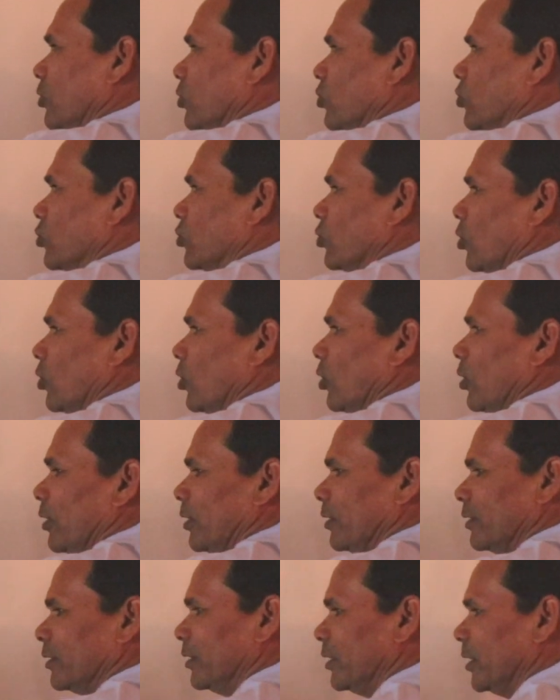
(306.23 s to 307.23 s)
So
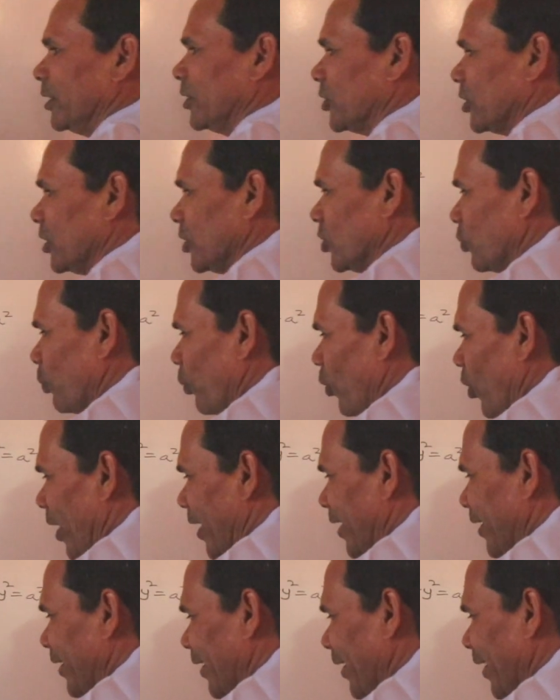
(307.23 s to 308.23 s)
this is
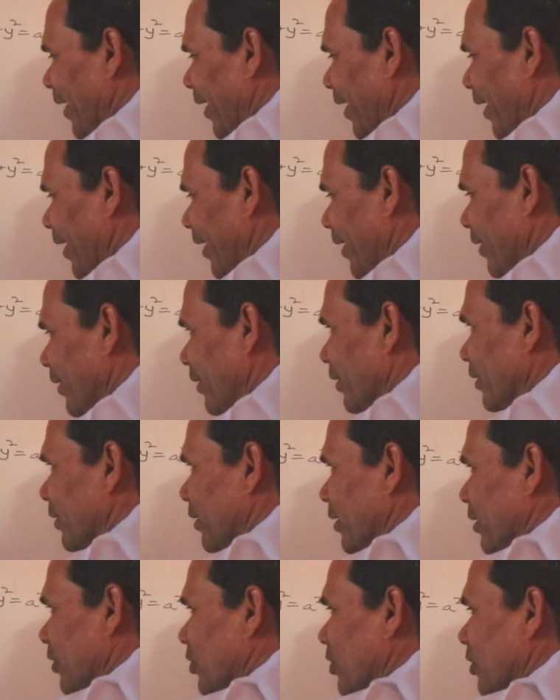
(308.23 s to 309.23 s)
point A,
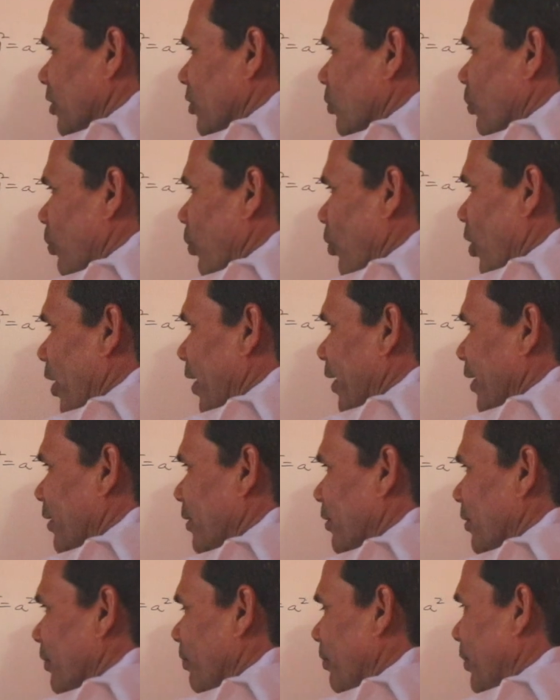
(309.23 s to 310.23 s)
this is point
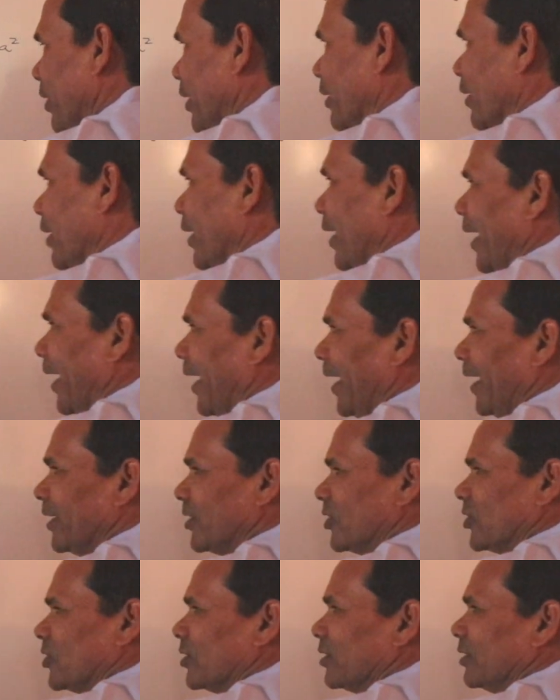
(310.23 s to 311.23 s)
B.
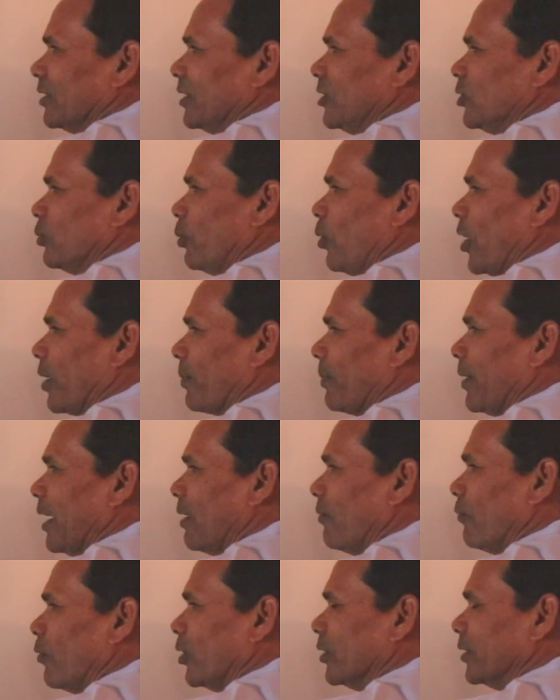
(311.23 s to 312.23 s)
S, this
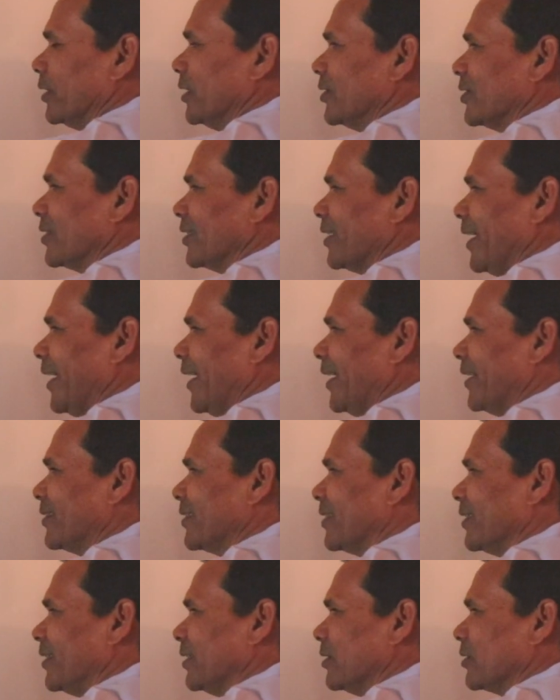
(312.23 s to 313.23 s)
formula for this
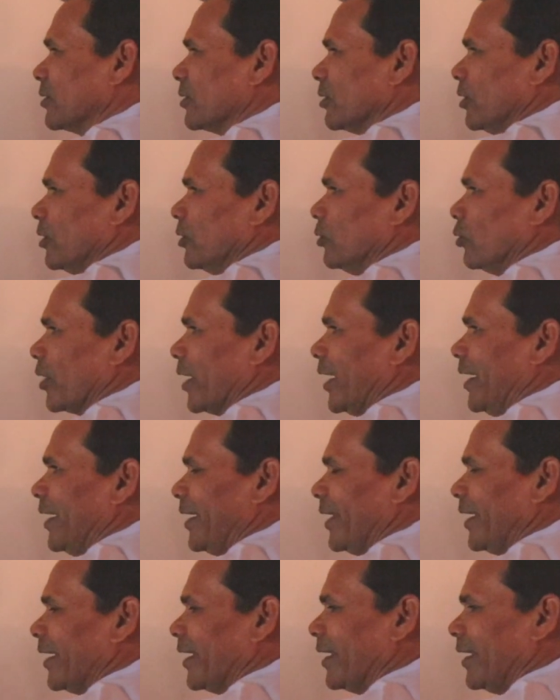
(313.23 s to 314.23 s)
S is, you
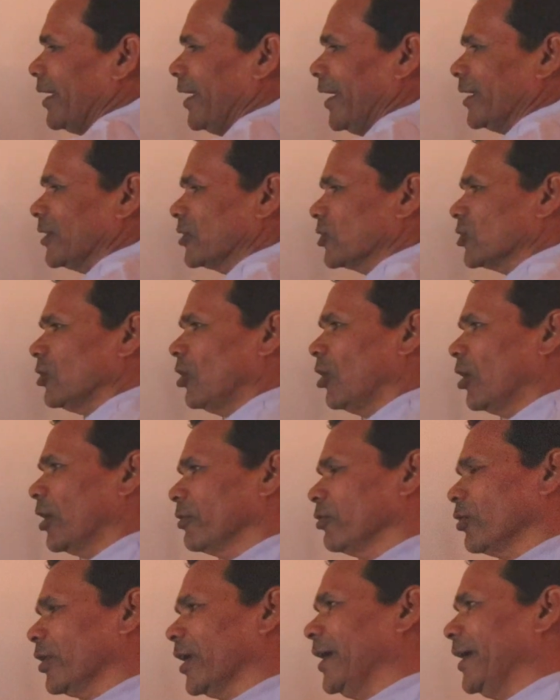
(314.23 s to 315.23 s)
can take X
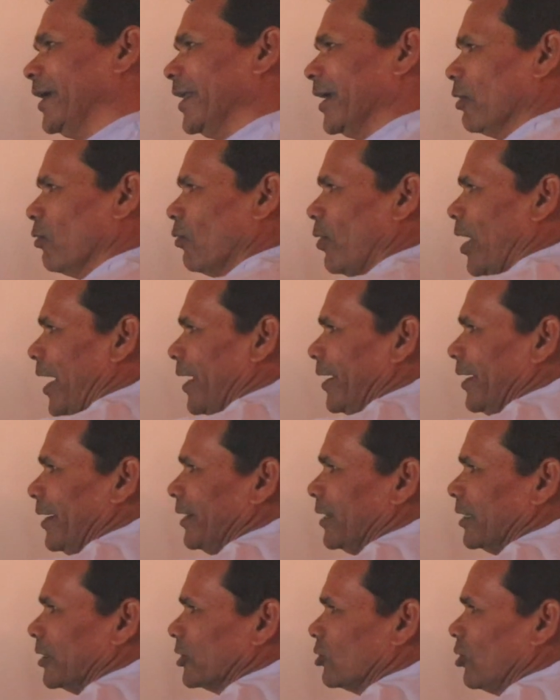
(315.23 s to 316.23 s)
or you can take Y,
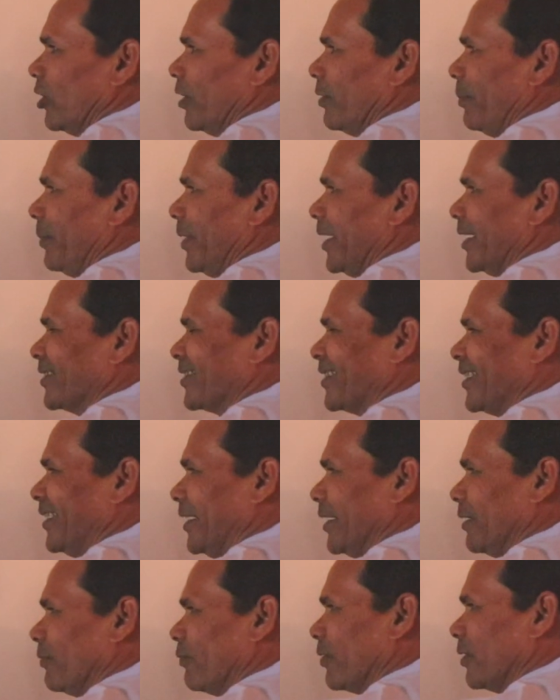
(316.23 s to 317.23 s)
it does not make
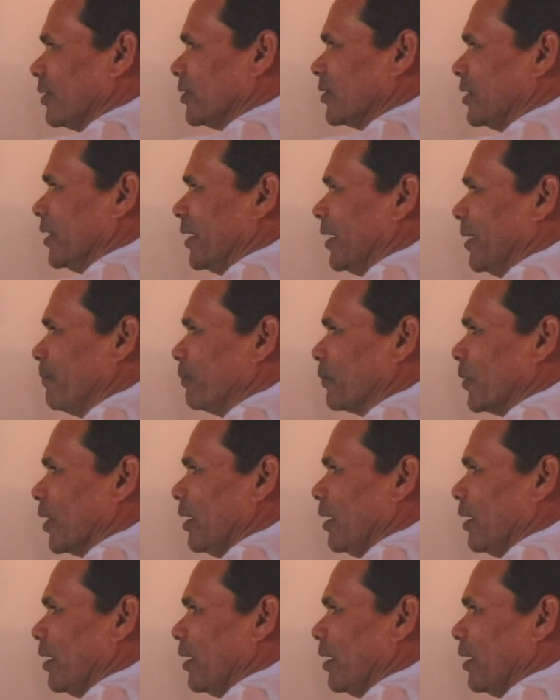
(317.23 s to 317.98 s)
any difference there.